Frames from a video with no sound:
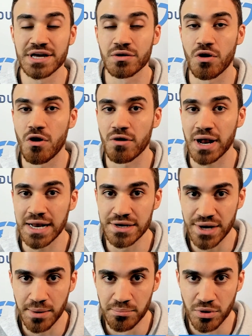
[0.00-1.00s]
There are a
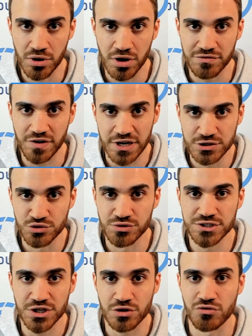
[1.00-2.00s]
number of
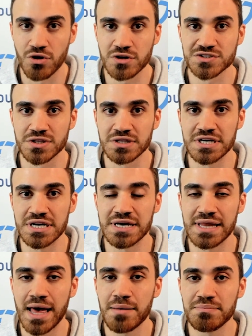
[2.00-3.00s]
injuries across the league,
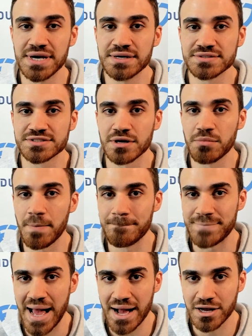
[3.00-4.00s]
and that means some
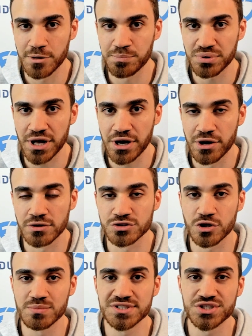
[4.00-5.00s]
backup players are
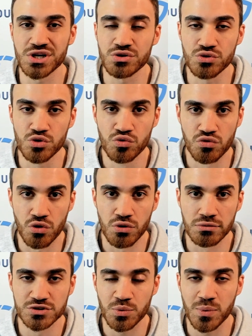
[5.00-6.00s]
going to be seeing new
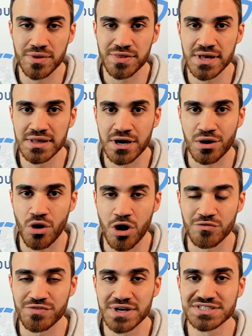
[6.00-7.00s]
roles within their
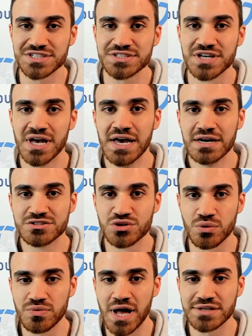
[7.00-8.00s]
offenses.
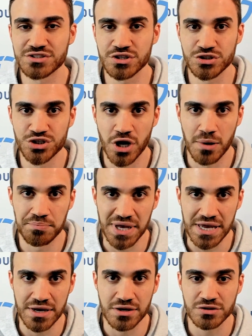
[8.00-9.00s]
So let's jump
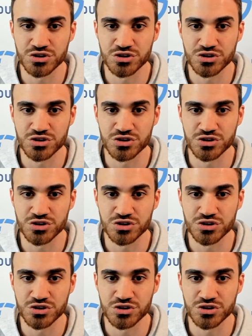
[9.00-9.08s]
in.